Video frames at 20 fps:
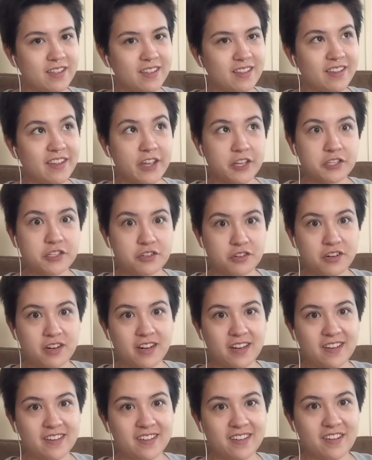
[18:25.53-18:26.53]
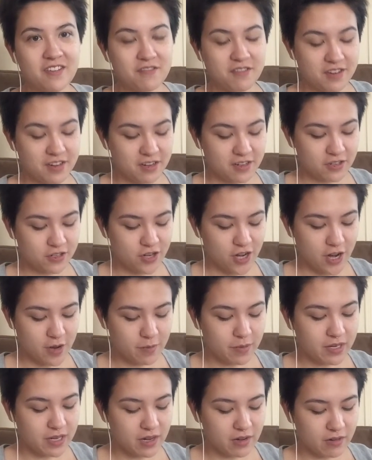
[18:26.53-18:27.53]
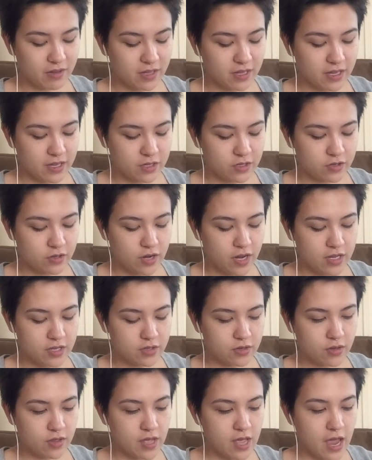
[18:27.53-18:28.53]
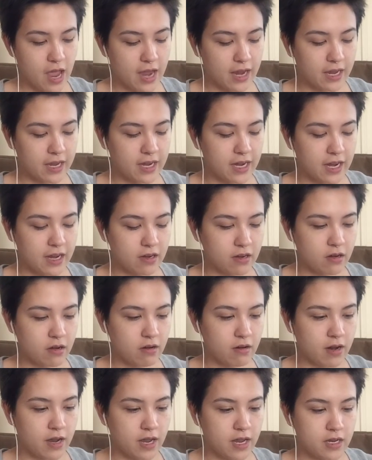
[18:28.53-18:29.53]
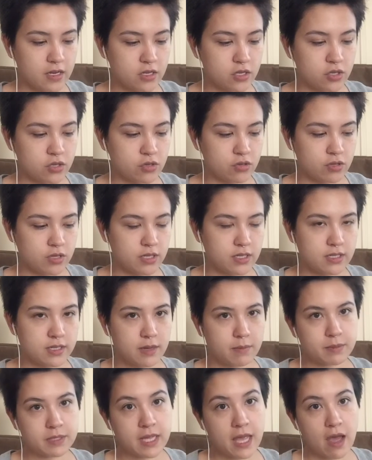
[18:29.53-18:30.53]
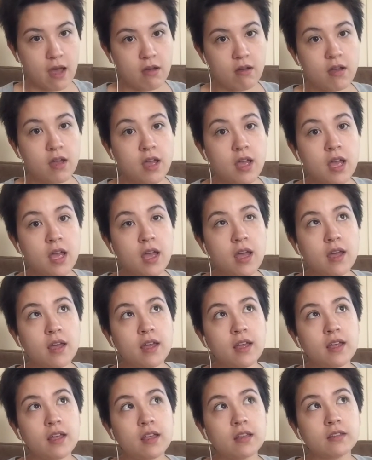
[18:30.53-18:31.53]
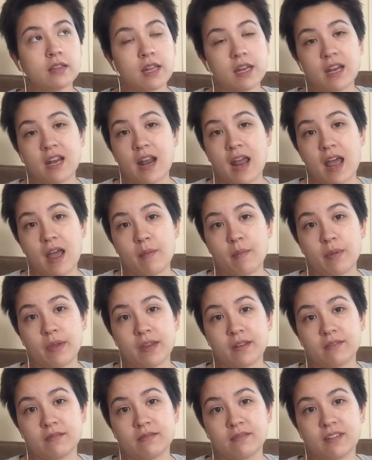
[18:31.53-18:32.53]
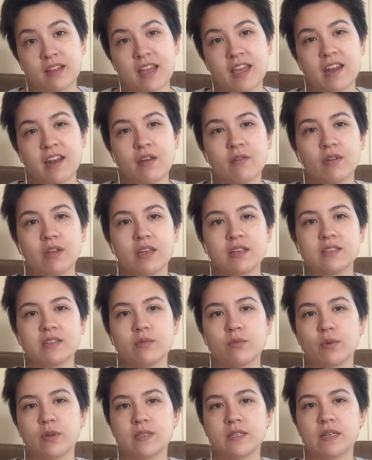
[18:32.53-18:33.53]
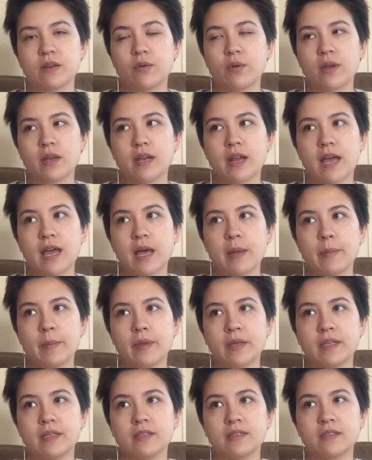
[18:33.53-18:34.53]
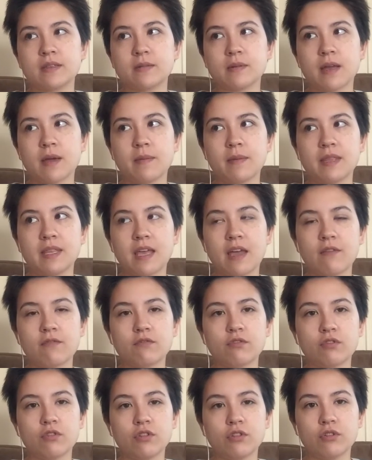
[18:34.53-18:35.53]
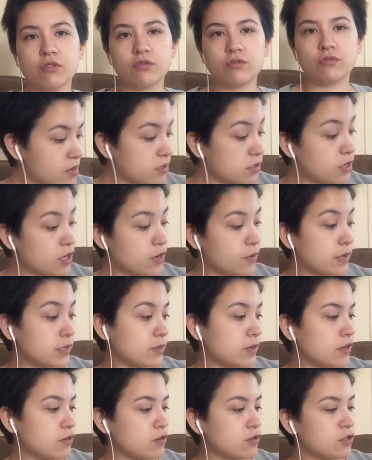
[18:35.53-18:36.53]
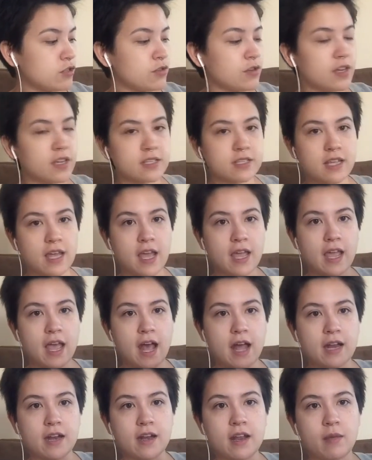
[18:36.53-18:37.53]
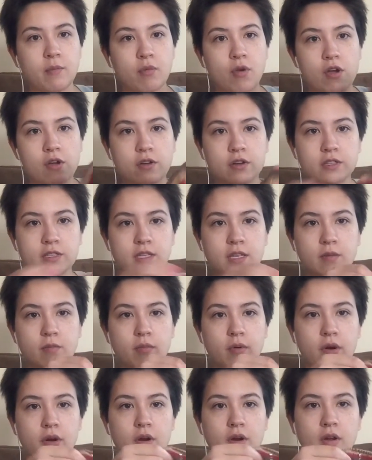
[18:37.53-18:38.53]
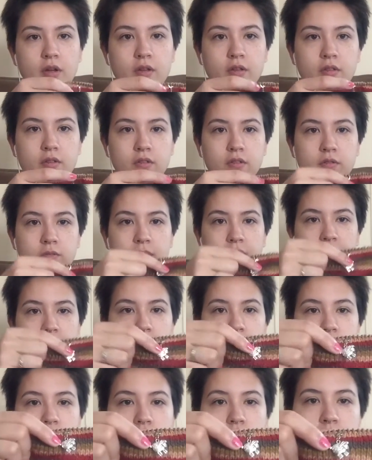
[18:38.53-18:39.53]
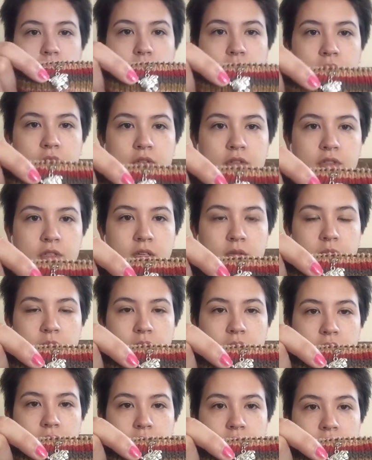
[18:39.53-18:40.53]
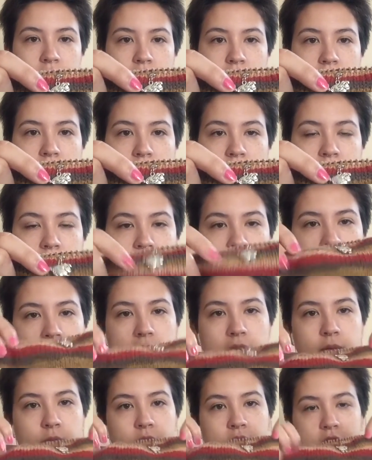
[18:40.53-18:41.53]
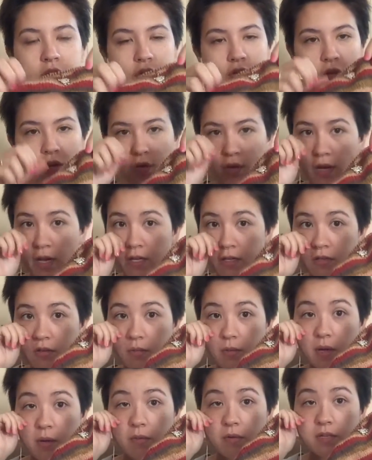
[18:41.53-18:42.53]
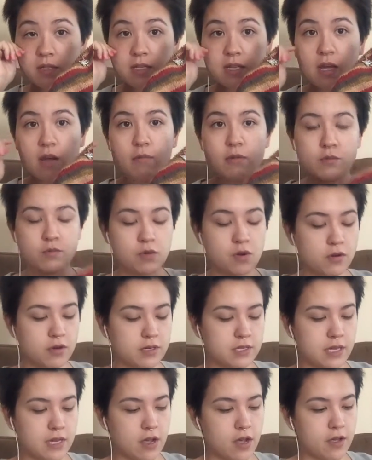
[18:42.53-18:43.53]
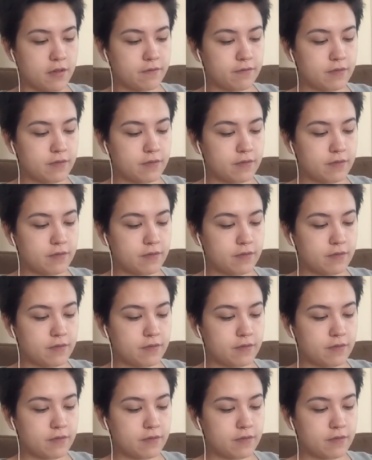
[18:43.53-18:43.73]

yesterday. I wanted to try and be done with it yesterday so that I could enter it into the SeptCal. That didn't happen, and I realized it wasn't going to happen sometime in the afternoon. So anyways, what I was just doing is I added a progress keeper, my little sheep progress keeper, so that next time when I show you guys, you'll be able to see how much progress I got.